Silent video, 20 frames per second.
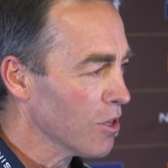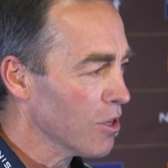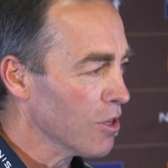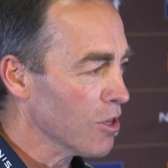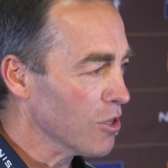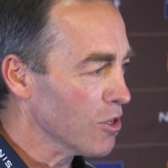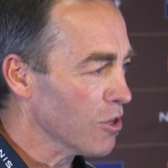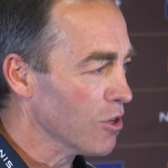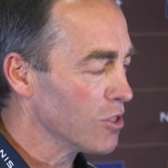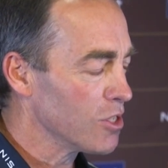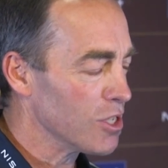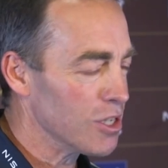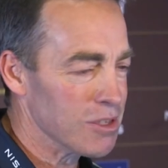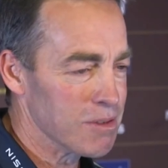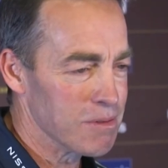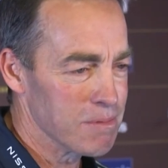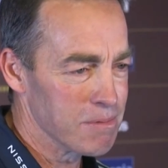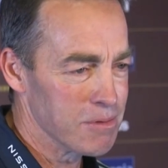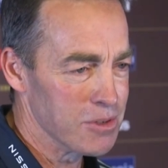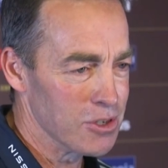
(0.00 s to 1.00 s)

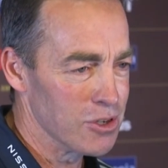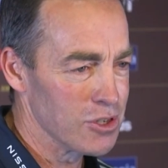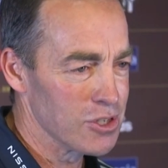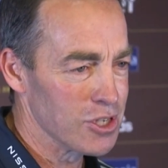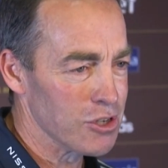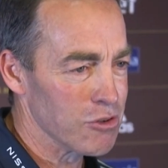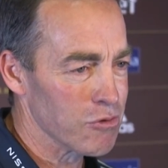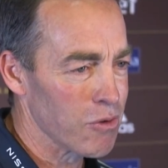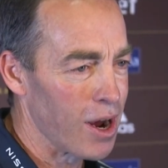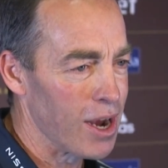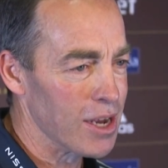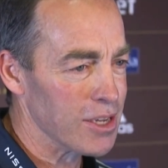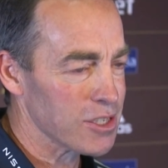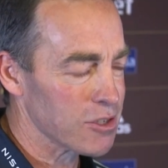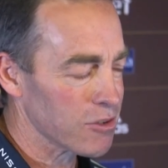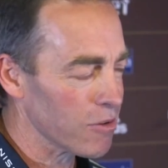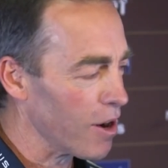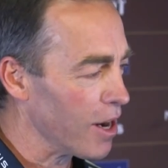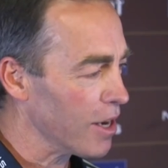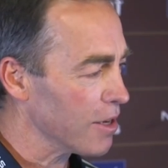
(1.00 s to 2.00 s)
using Ray's
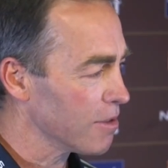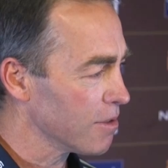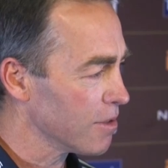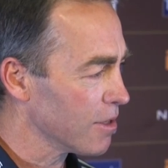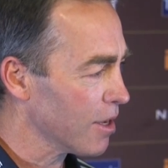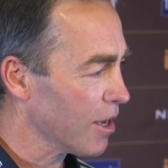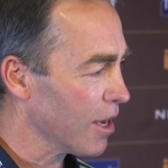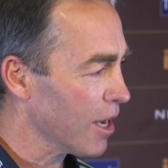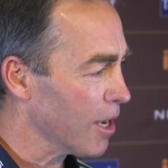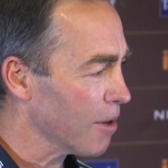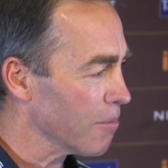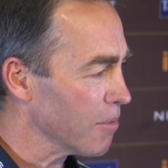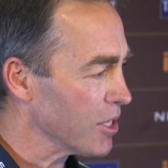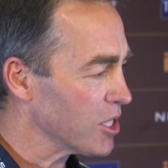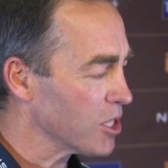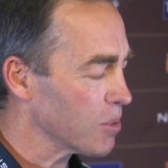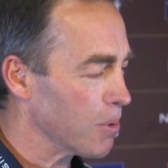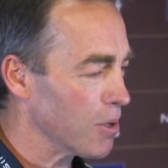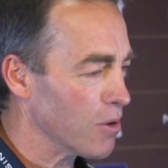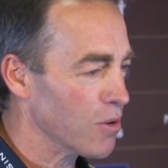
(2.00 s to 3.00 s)
great
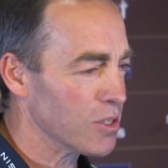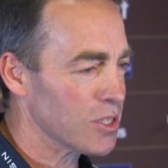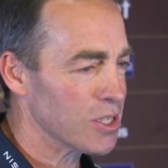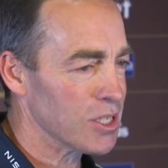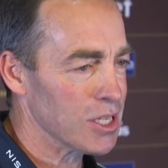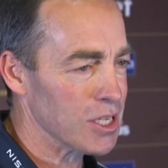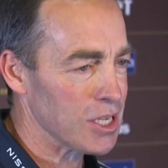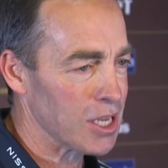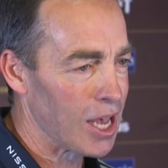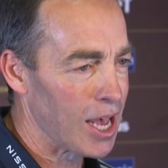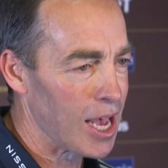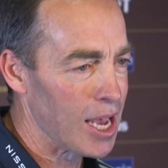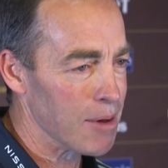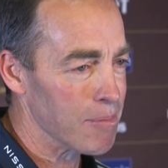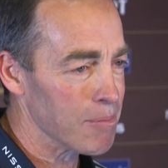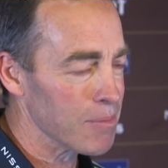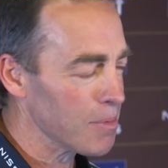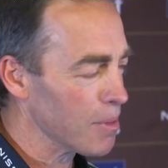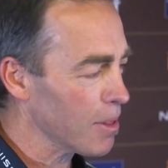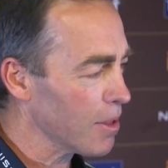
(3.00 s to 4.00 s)
experience in the
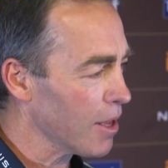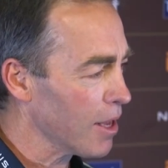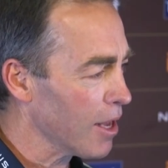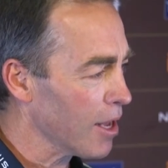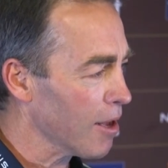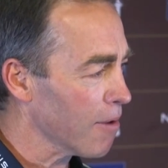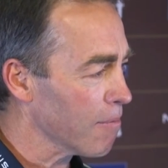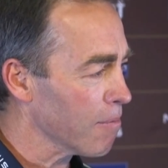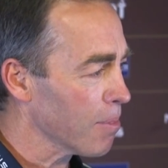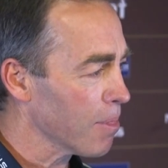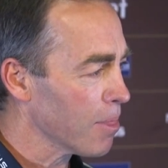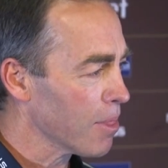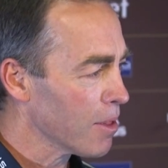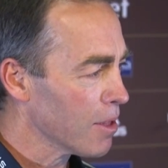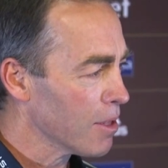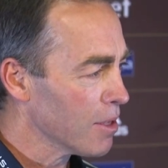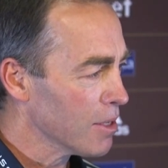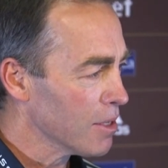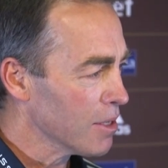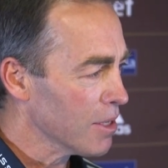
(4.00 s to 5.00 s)
game.
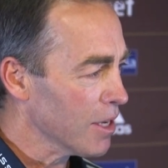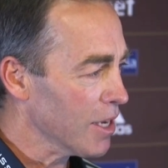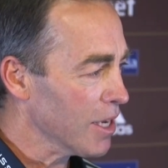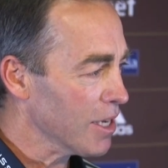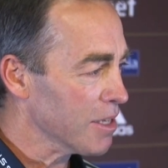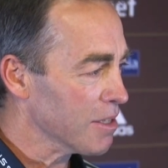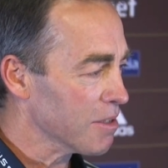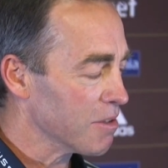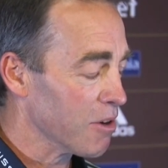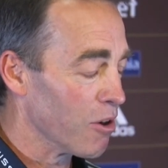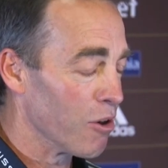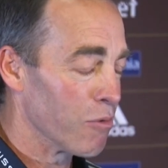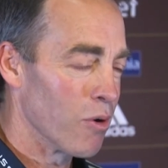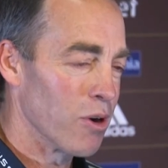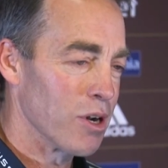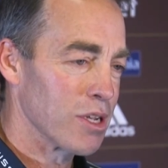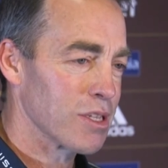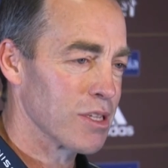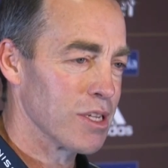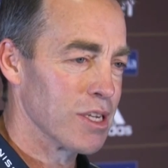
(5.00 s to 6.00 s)
And
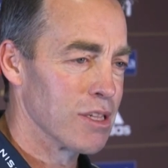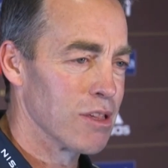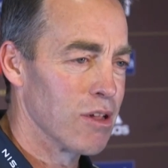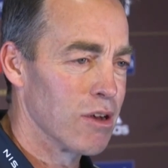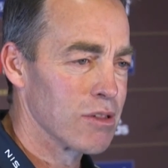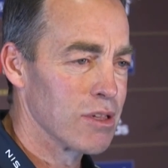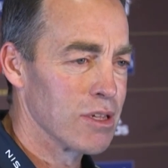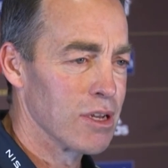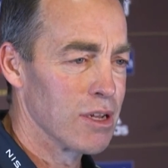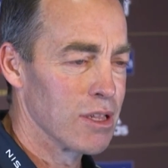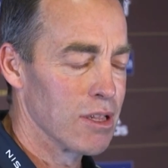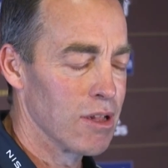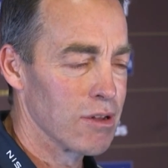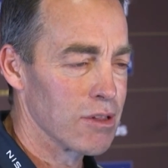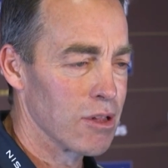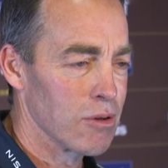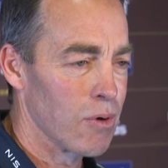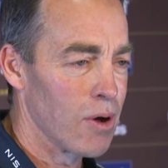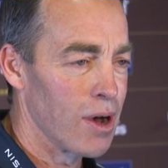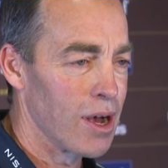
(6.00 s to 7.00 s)
ironically, along
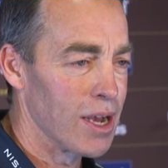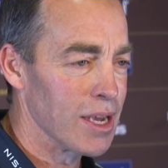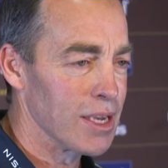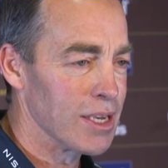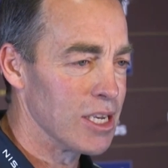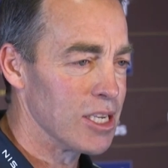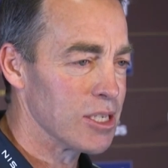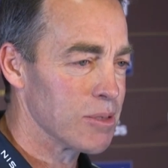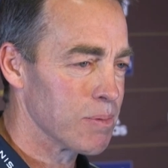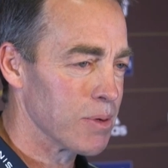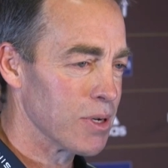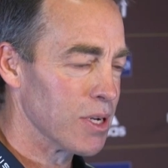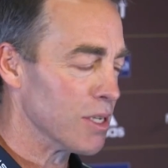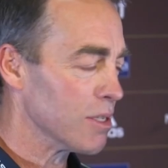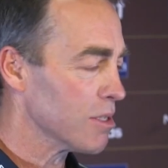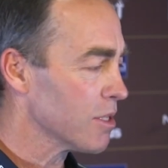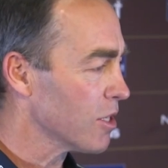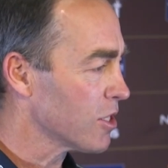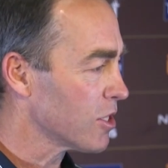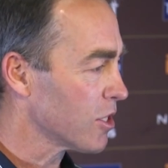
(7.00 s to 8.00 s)
the way, he's
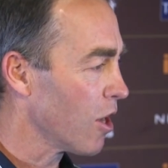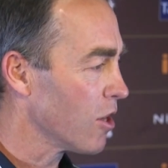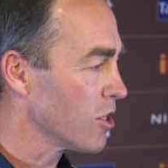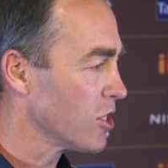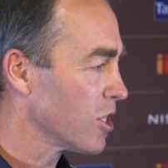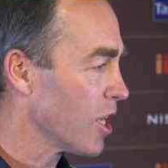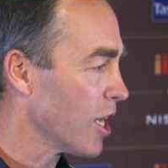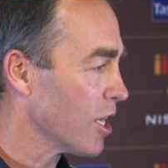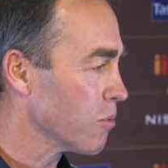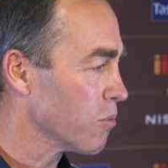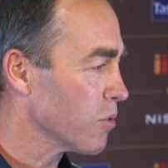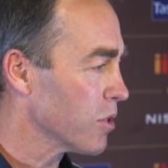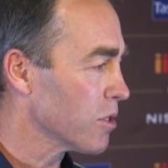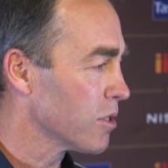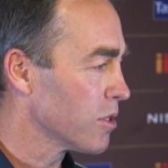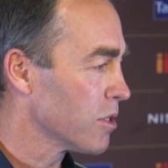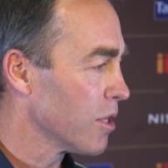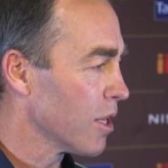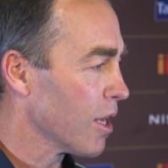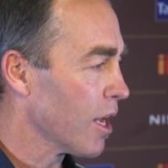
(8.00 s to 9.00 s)
been associated
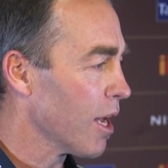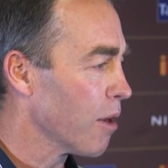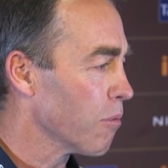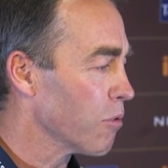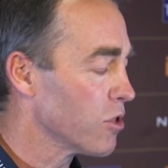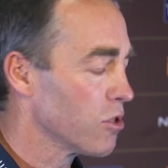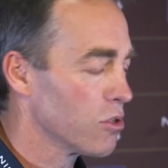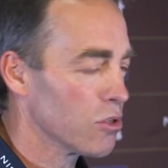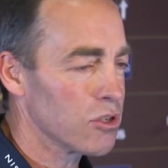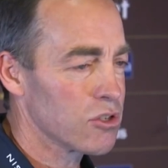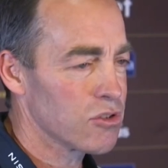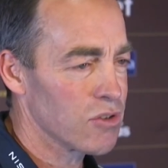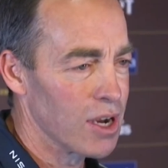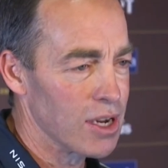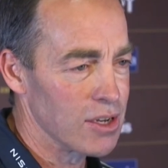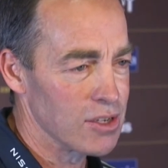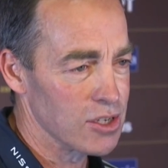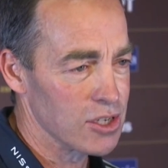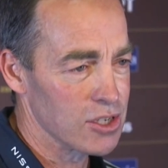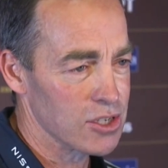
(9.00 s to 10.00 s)
with 2
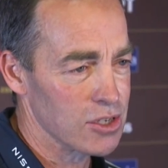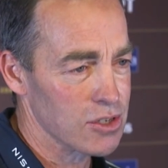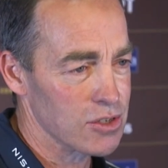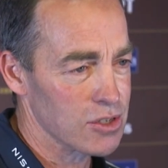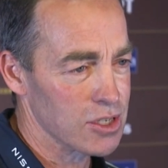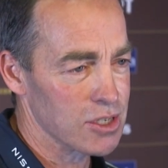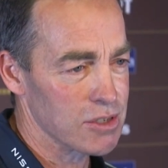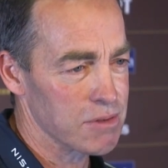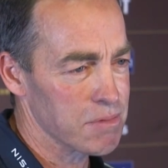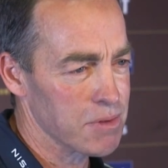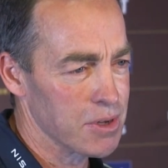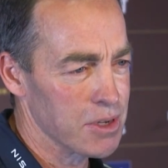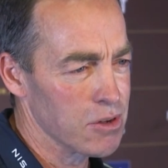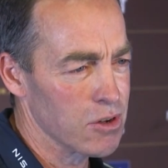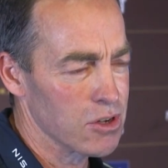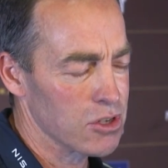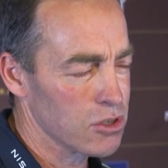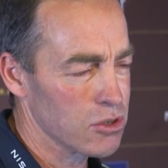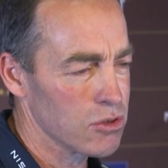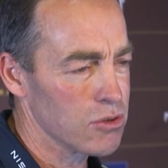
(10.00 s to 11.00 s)
transitions that are
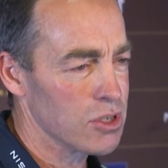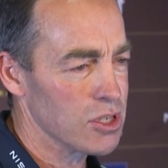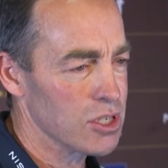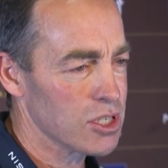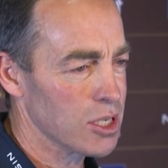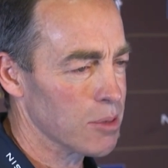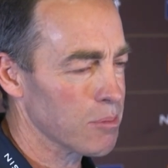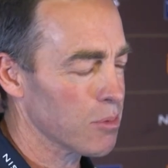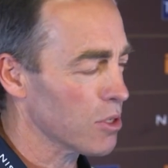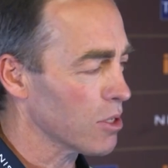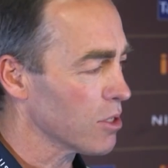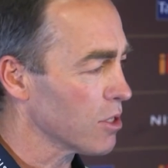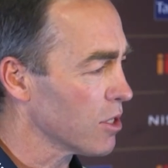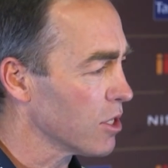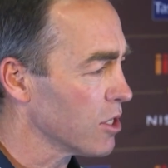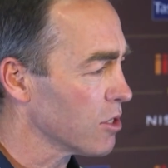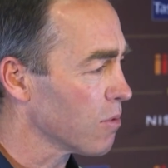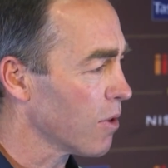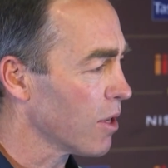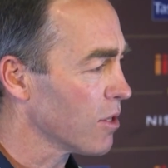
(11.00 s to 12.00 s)
not too dissimilar to
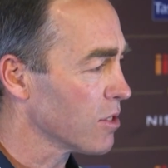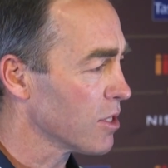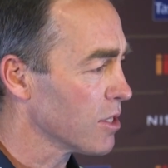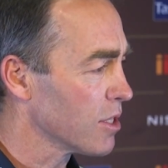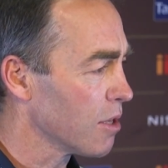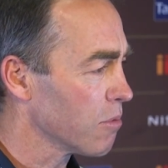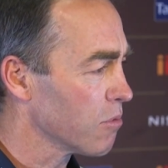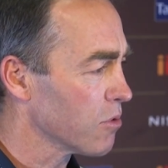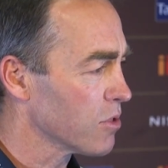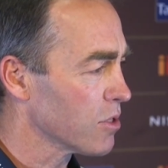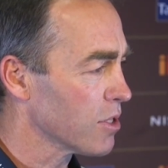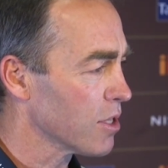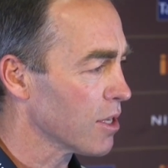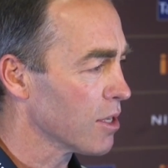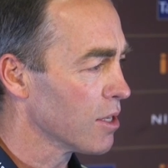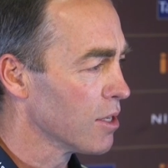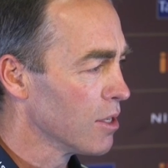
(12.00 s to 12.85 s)
these ones, and that was the